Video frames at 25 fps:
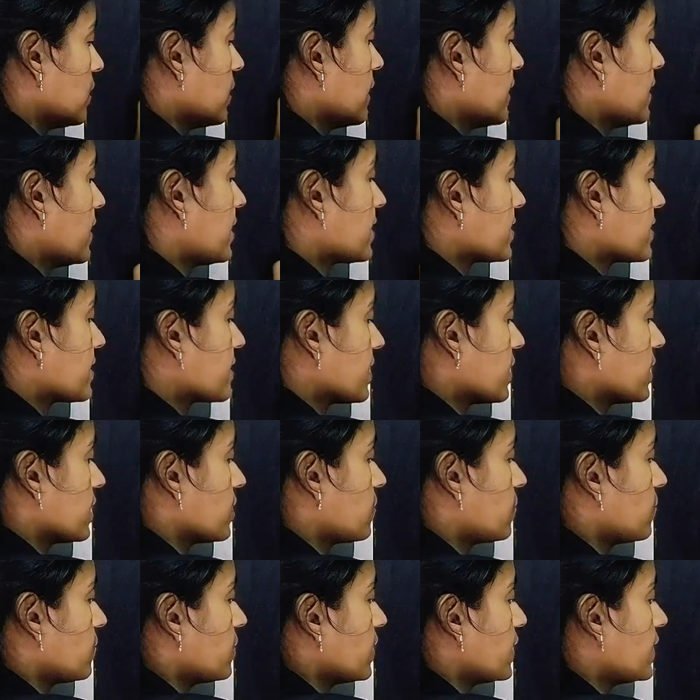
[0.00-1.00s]

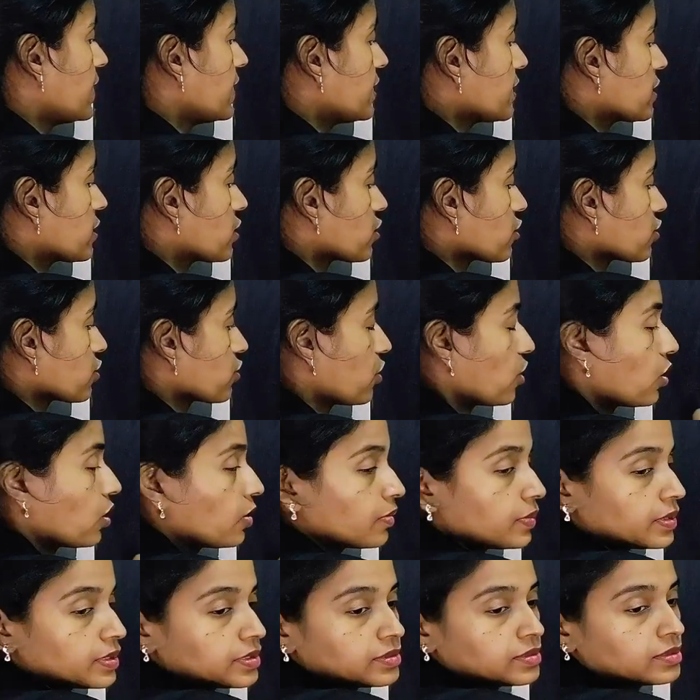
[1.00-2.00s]
LCM, least
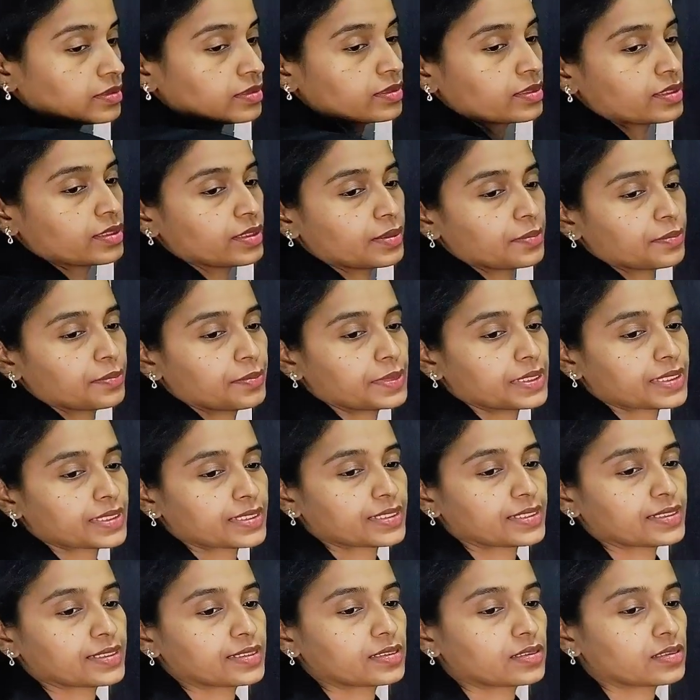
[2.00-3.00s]
common
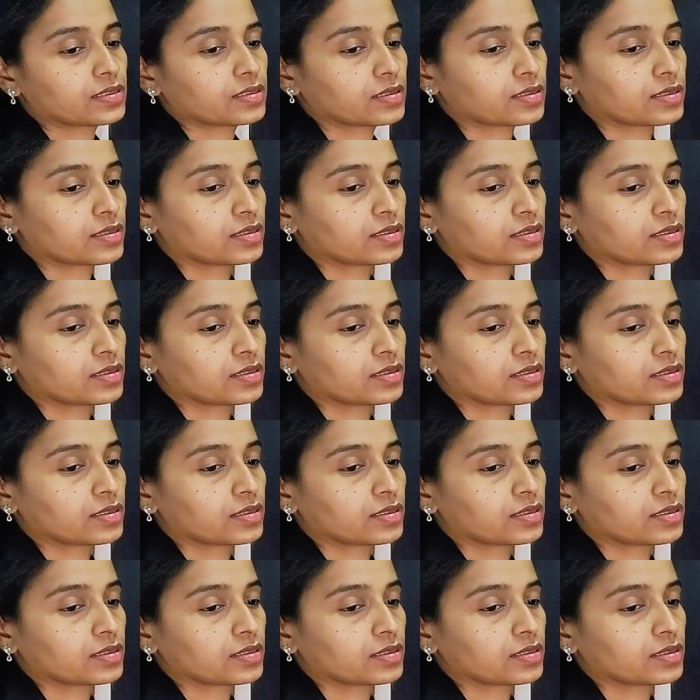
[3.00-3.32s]
method.